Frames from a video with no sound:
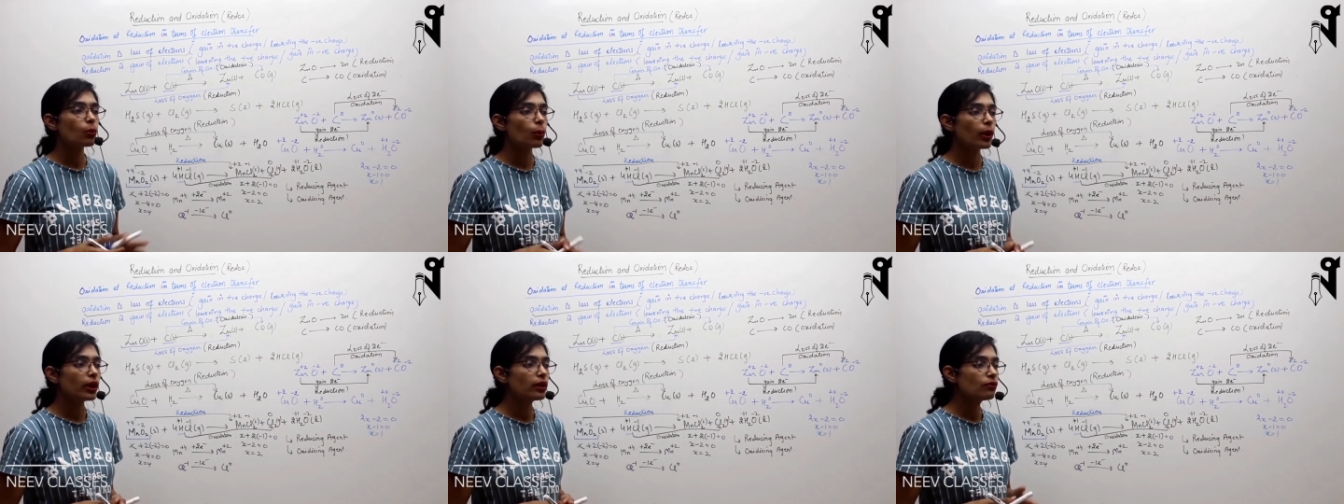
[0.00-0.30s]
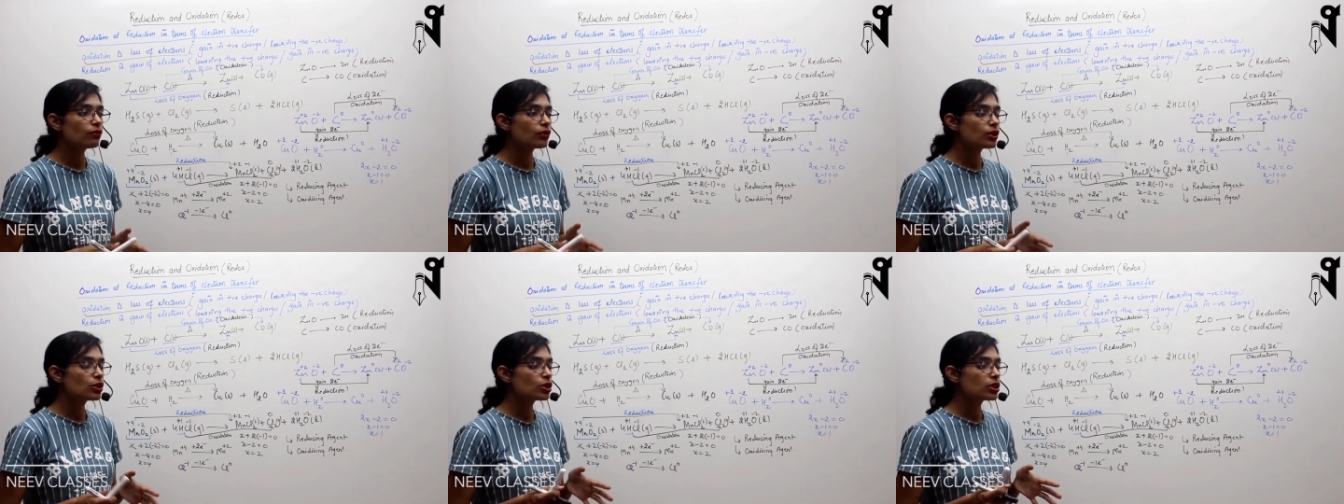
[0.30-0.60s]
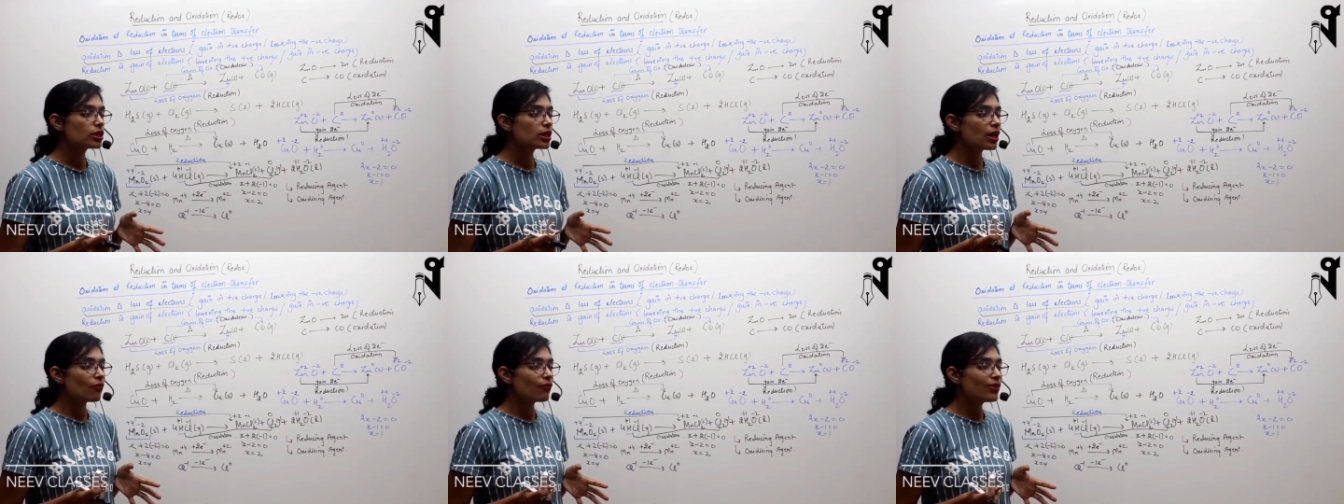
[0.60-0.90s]
the one
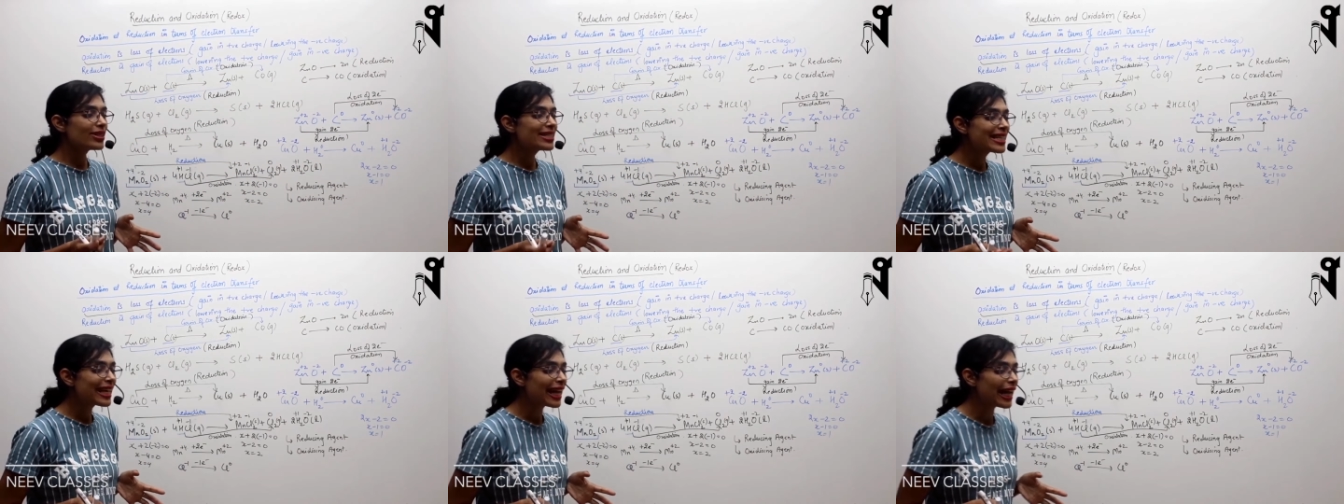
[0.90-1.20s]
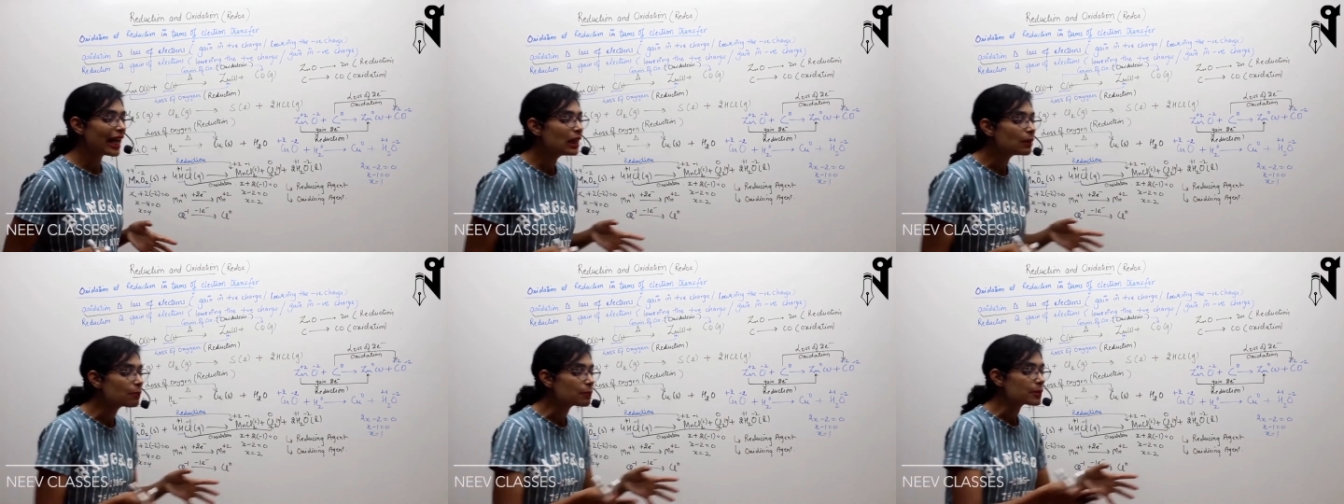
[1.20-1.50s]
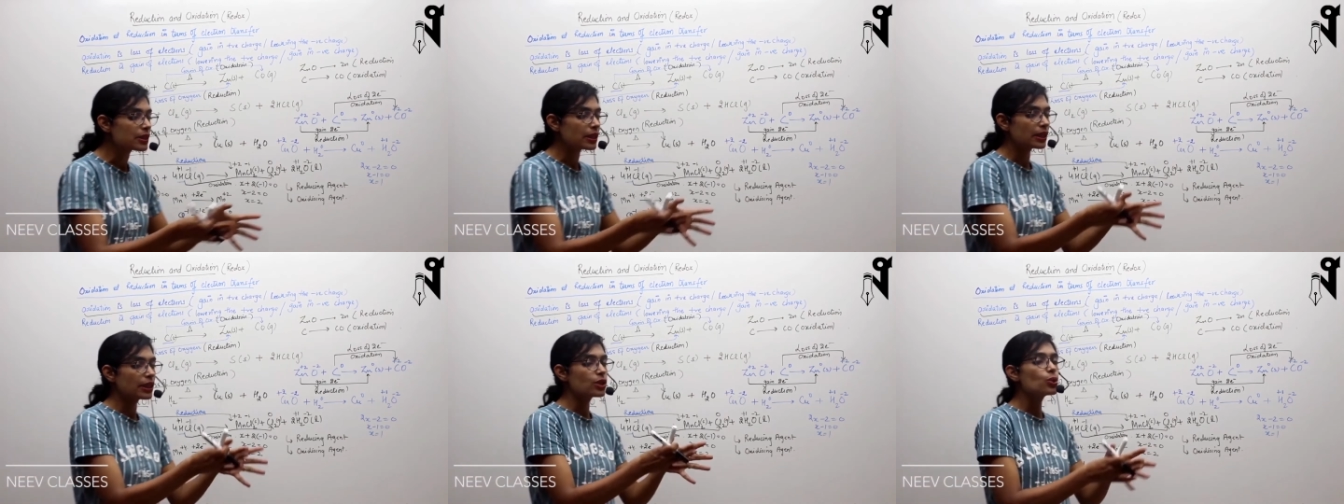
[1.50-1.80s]
which
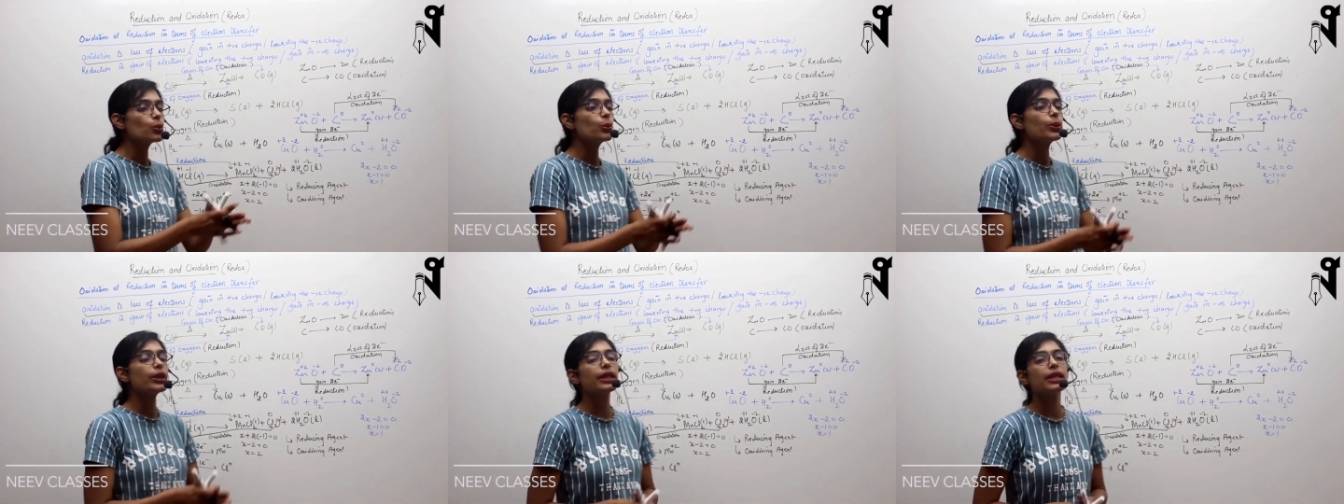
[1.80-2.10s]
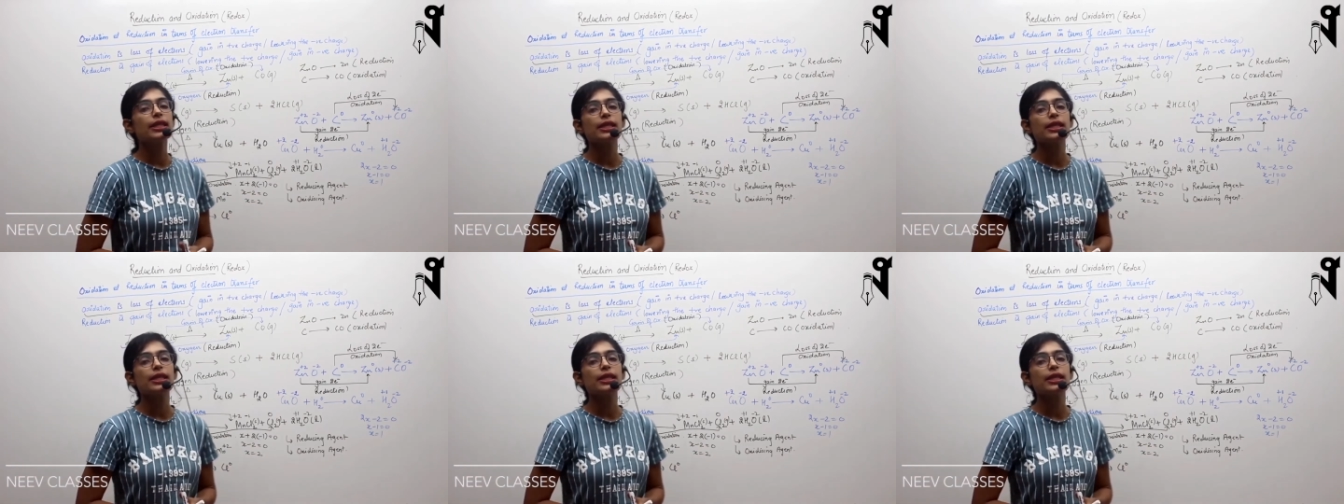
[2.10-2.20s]
helps in doing